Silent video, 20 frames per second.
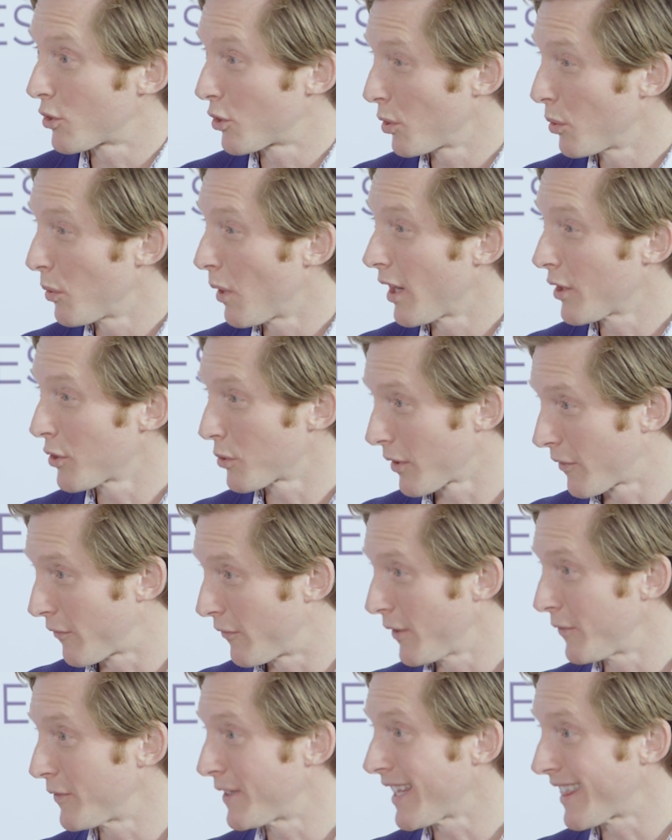
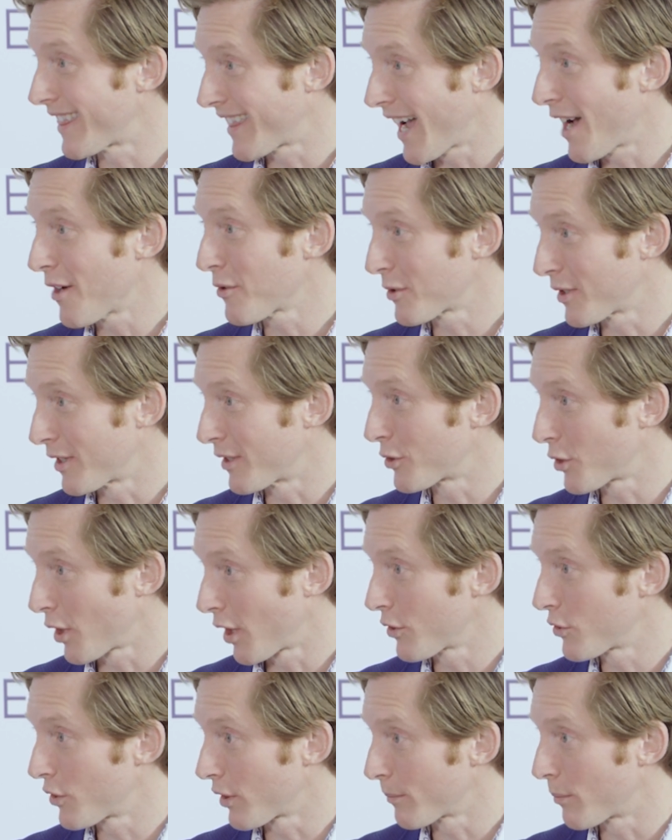250,000
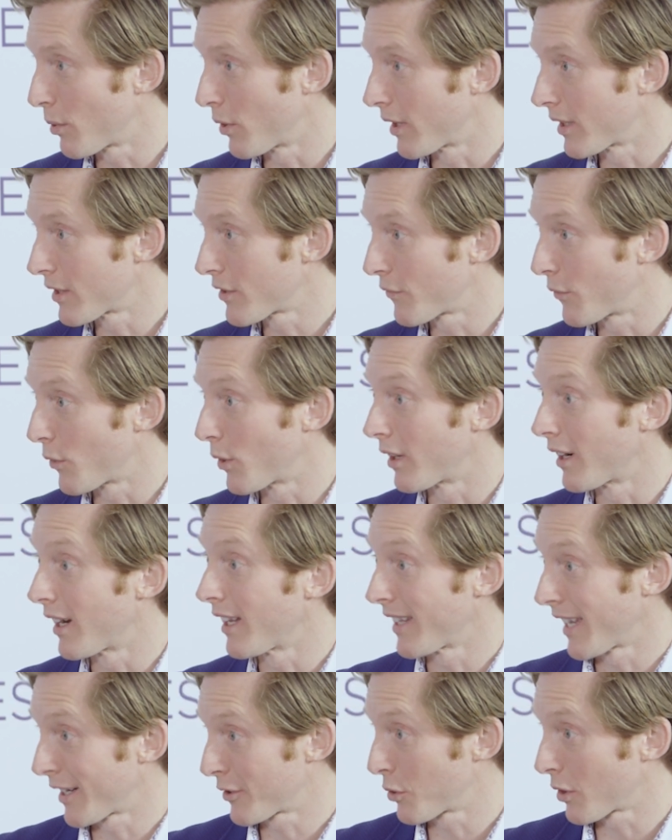charging points for
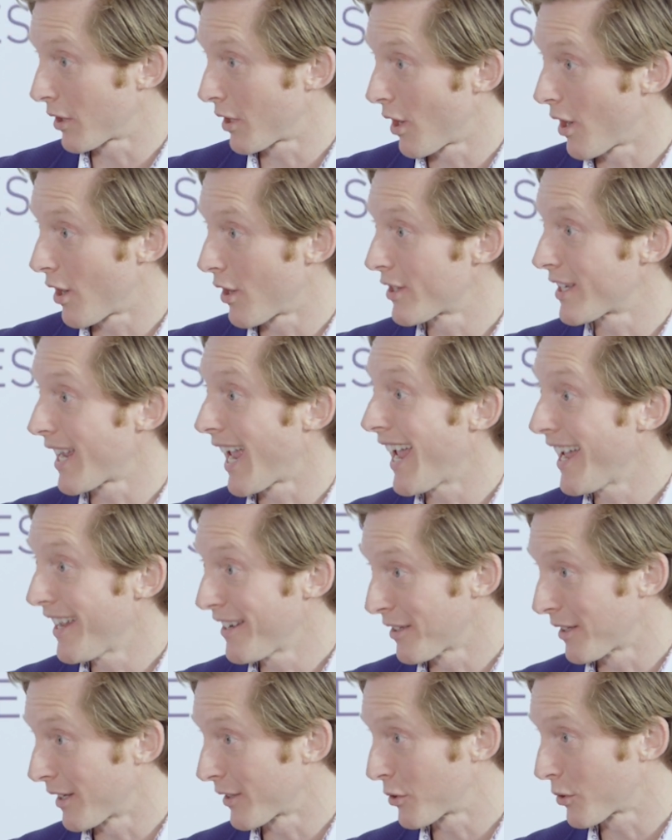electric cars
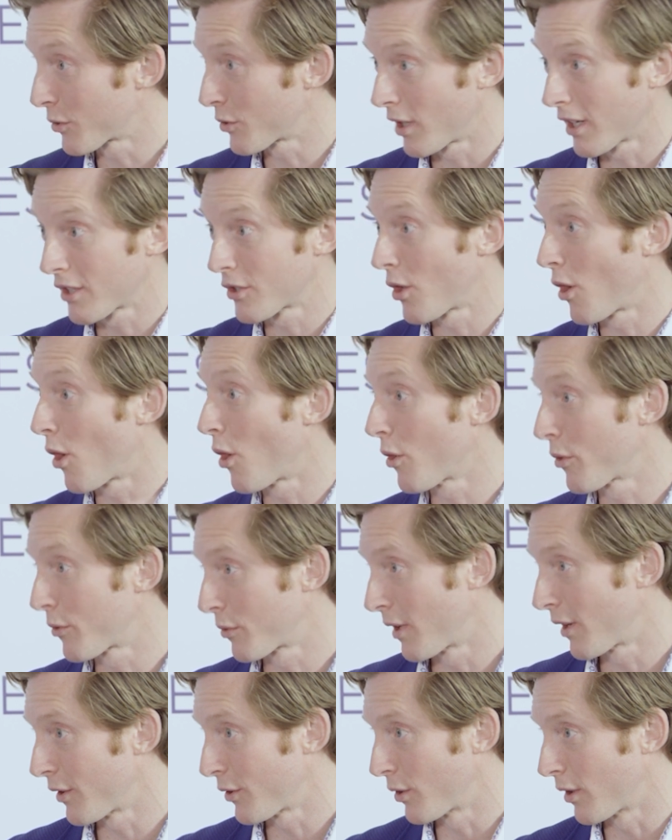and electric trucks all
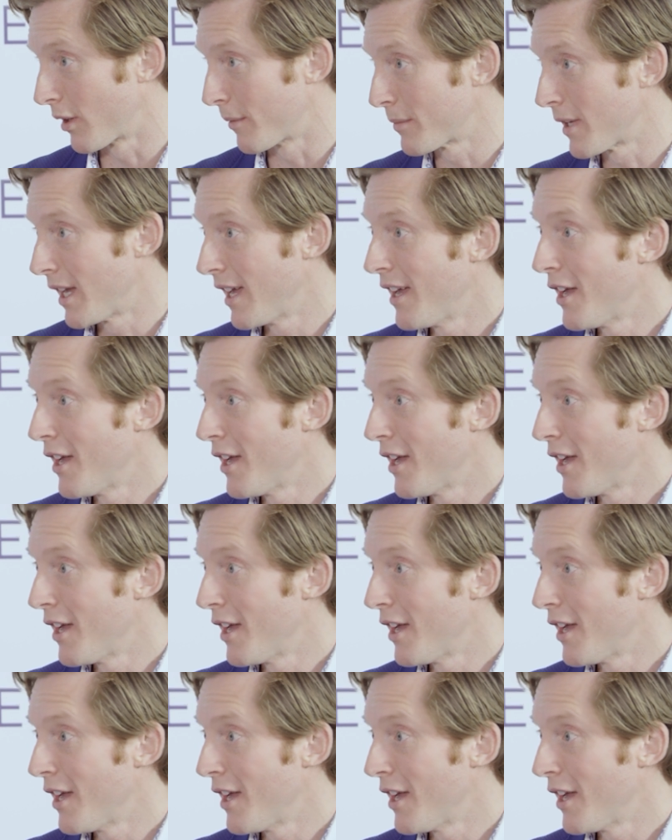throughout Europe.